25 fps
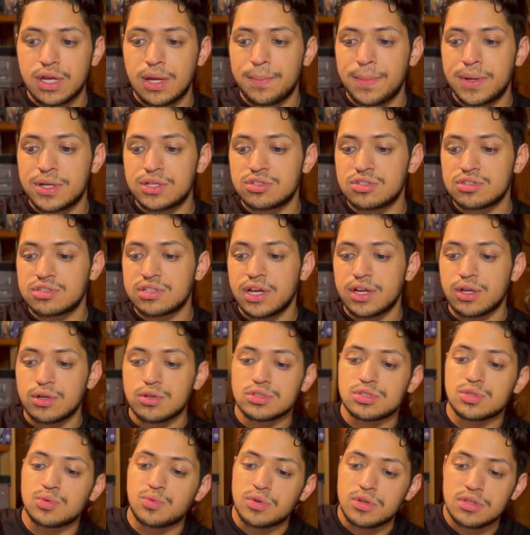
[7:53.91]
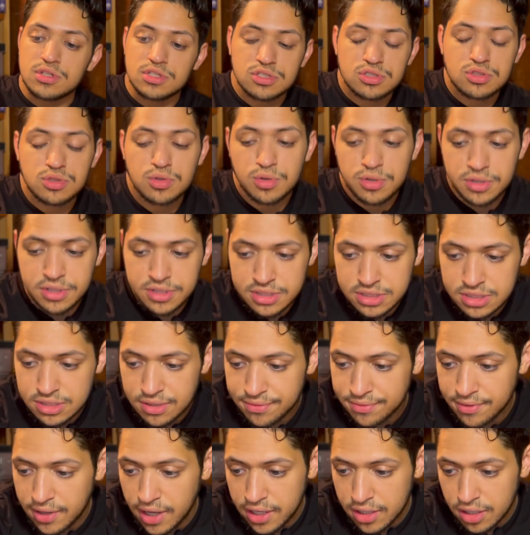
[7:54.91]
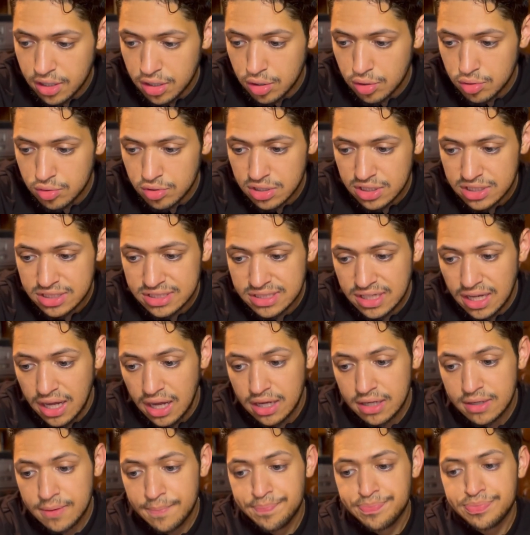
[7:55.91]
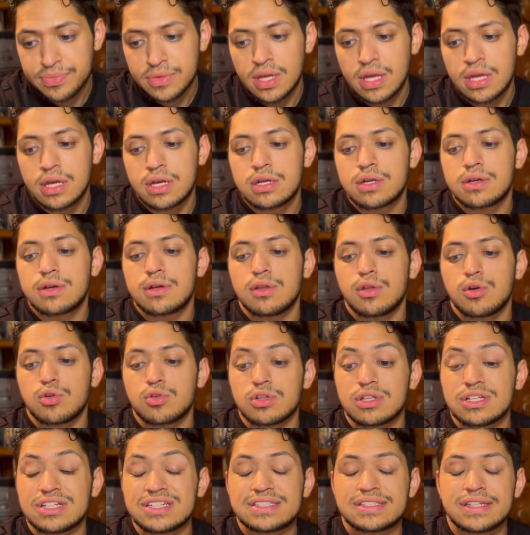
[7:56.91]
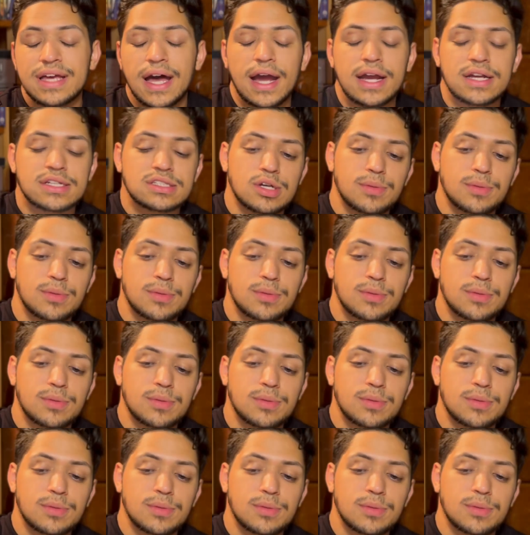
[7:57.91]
I might just like go to one of these stores to find a logo-less socks.